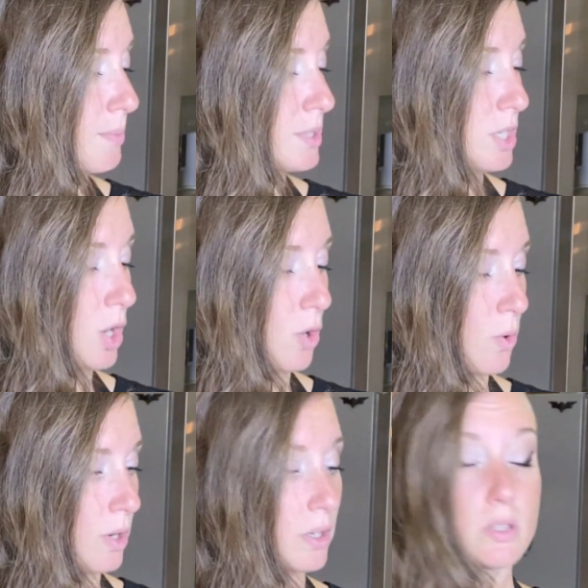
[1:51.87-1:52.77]

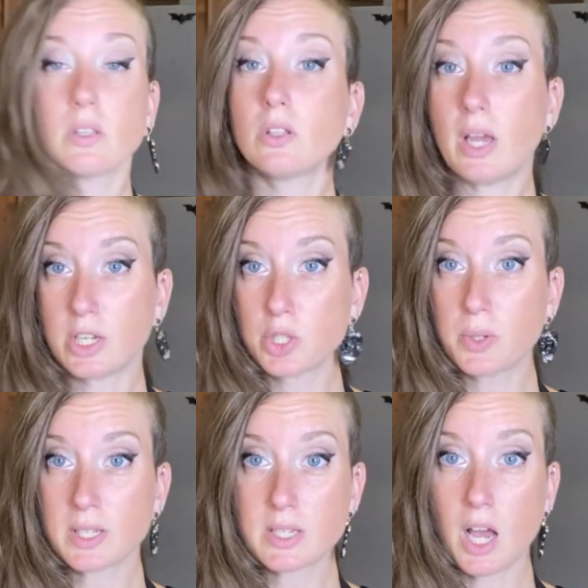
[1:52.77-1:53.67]
So as you
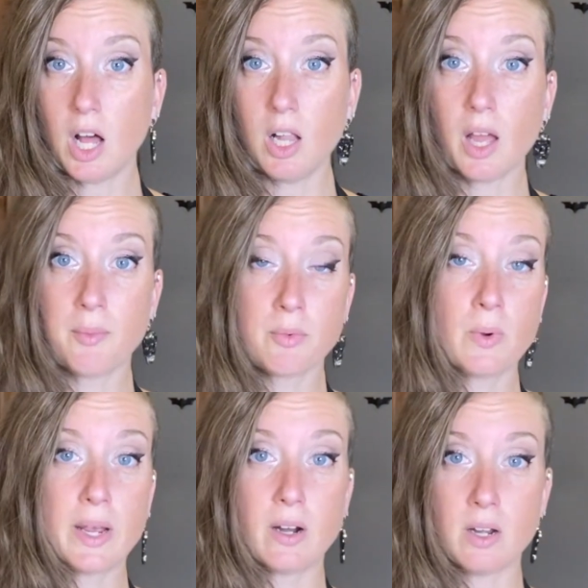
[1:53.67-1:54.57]
can tell, I'm
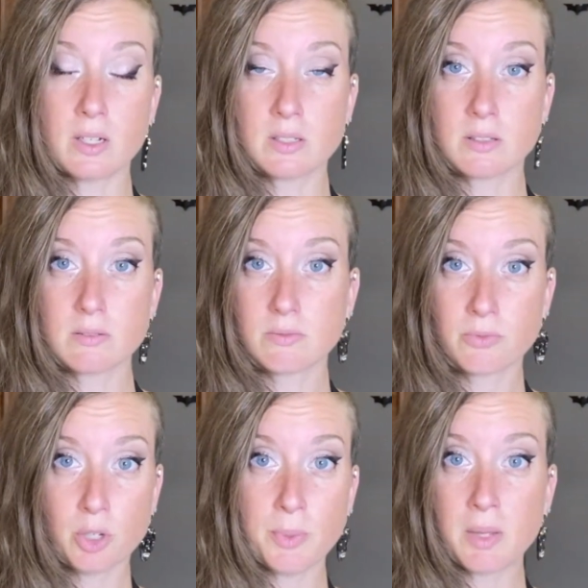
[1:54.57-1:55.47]
right on
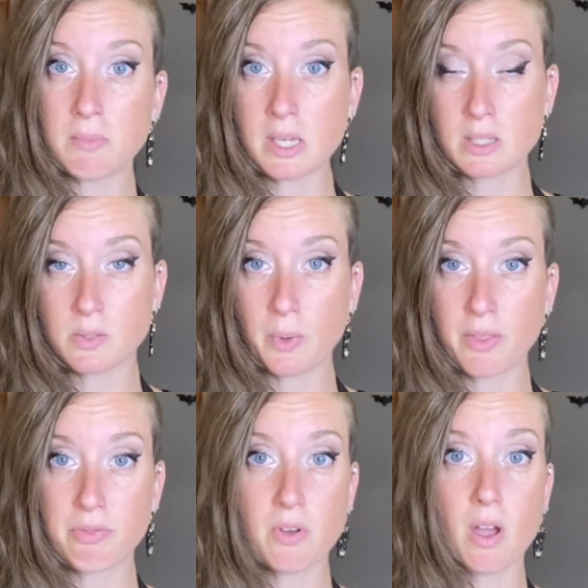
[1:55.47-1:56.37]
ruminant meats with
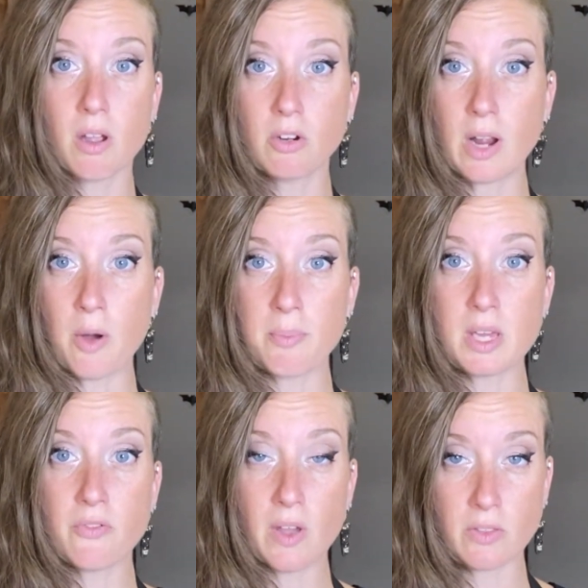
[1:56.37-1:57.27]
the ground
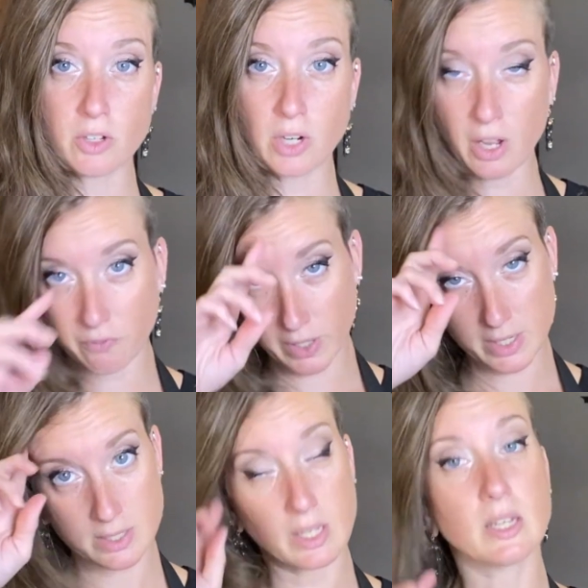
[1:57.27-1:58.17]
beef and the ground
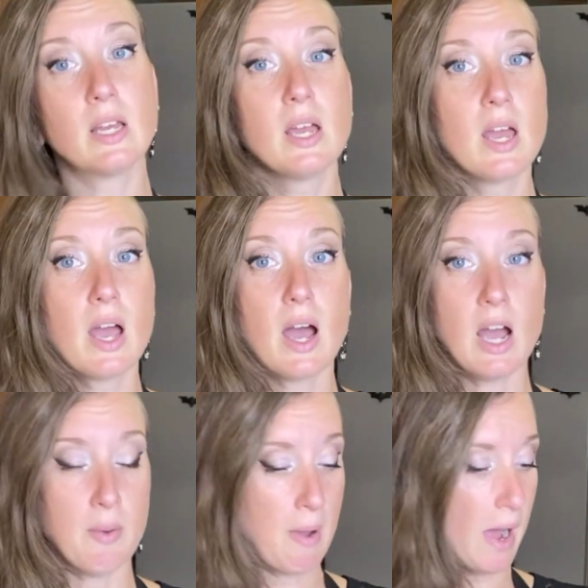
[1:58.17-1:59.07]
venison.
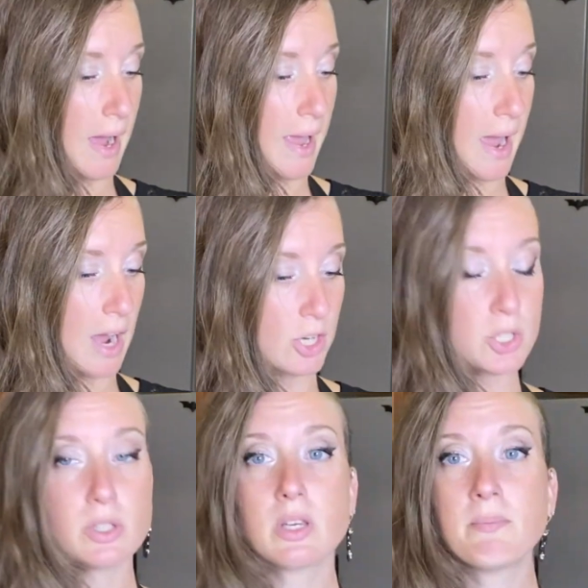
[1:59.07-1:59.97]
I
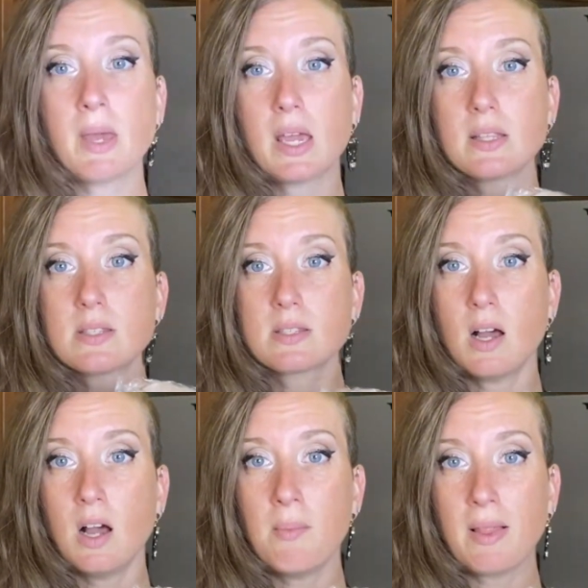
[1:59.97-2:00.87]
actually made
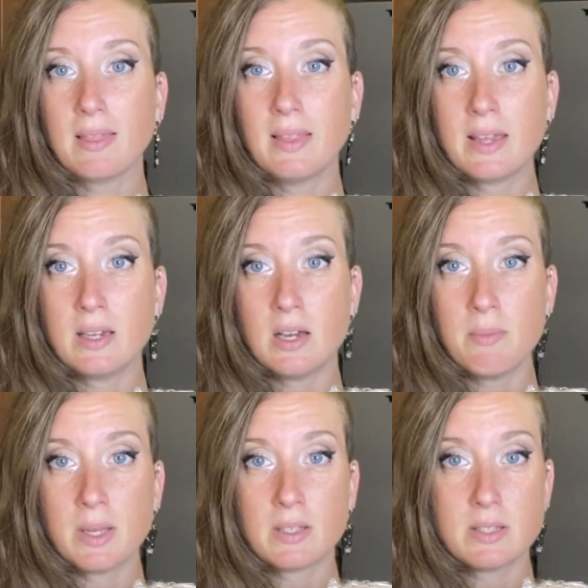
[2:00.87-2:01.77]
some
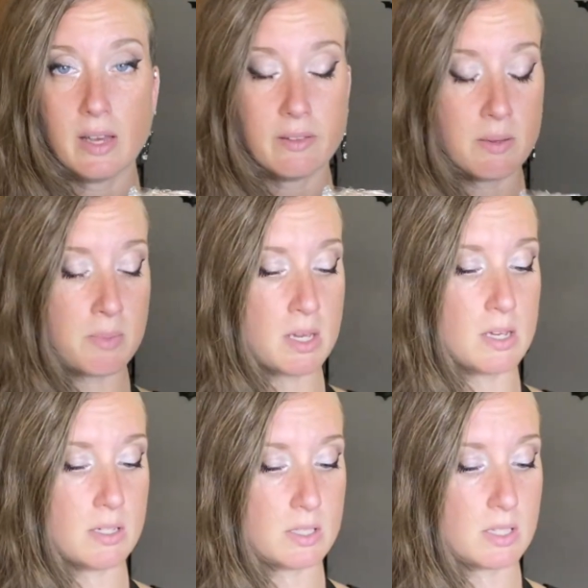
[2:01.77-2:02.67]
lamb deli
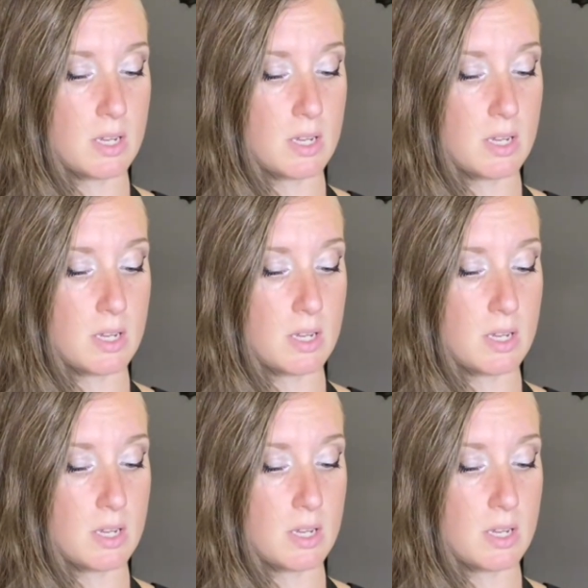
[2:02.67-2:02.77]
meat